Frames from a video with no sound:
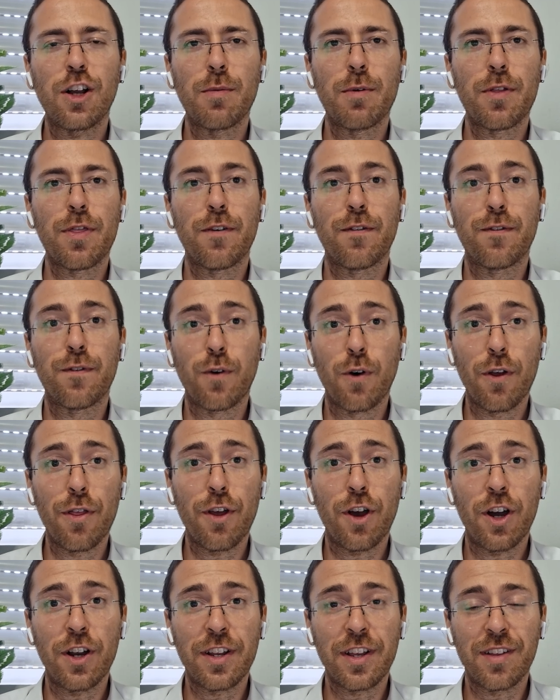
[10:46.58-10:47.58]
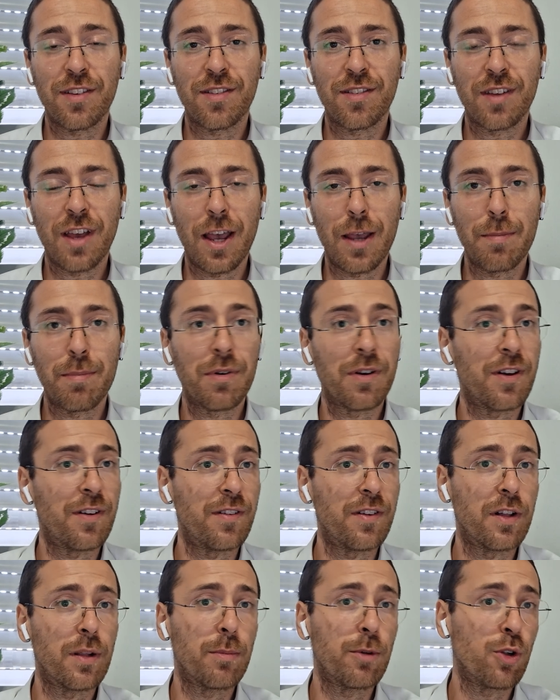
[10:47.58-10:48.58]
about the fourth audience type,
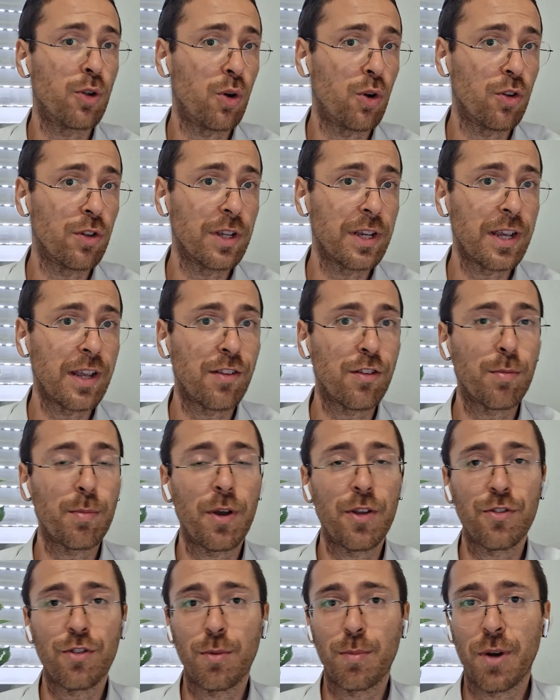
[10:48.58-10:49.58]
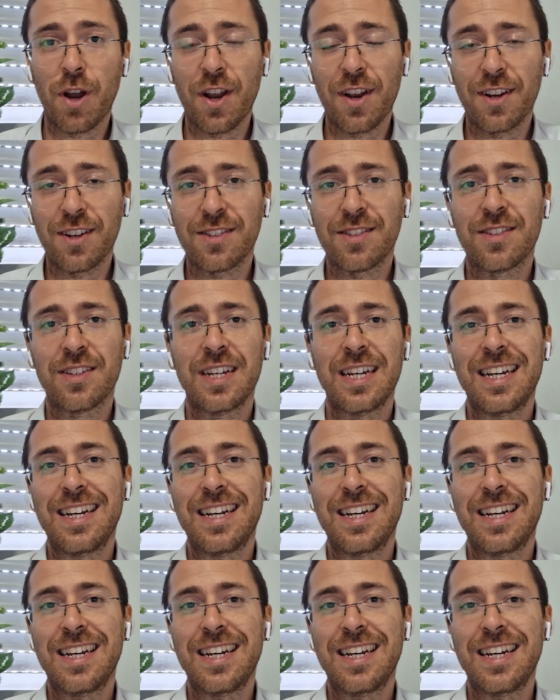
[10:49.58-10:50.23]
available only in sponsored products.